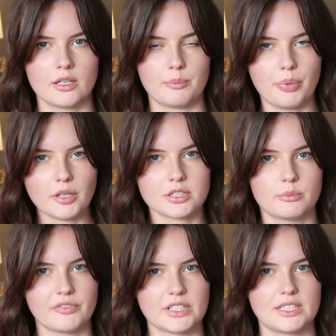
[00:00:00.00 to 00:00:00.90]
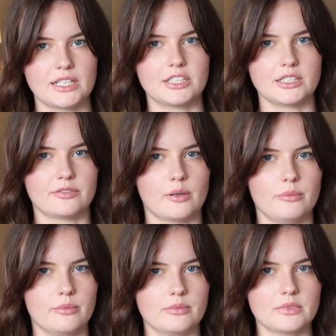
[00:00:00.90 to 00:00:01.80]
of the stitches,
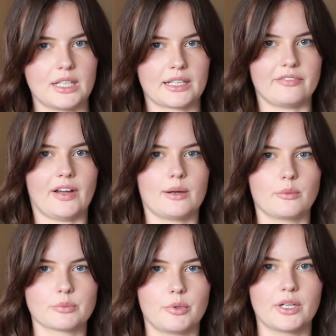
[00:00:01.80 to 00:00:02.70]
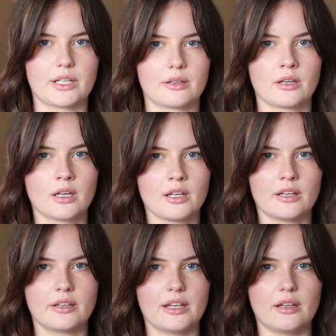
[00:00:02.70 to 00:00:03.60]
from like if I was putting
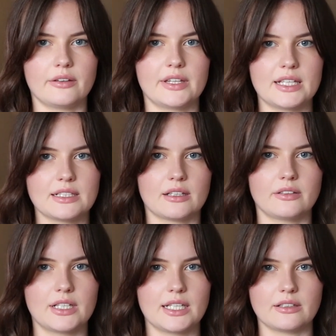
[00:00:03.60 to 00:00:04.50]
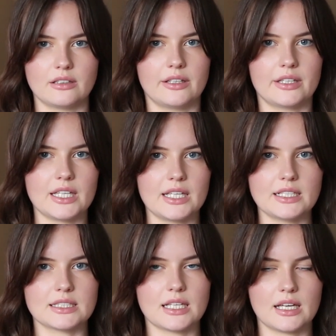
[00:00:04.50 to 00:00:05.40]
these on the needle and
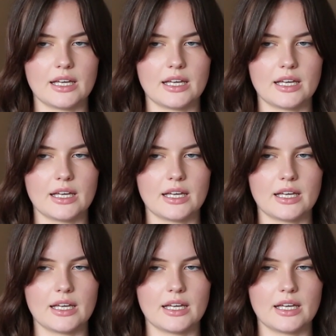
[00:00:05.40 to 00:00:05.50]
these,